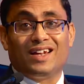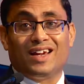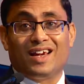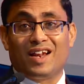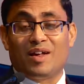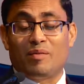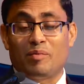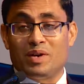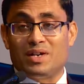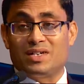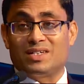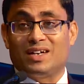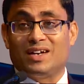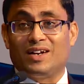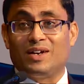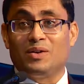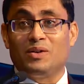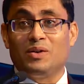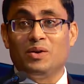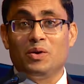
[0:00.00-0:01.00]
in a
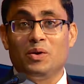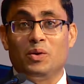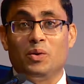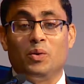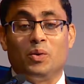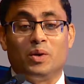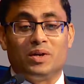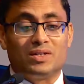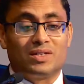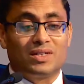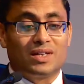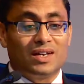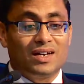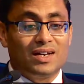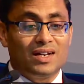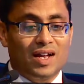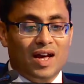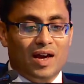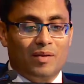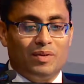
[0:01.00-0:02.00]
patient who is
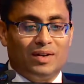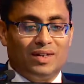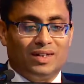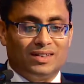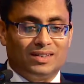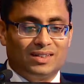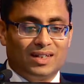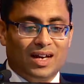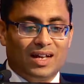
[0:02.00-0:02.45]
diabetes.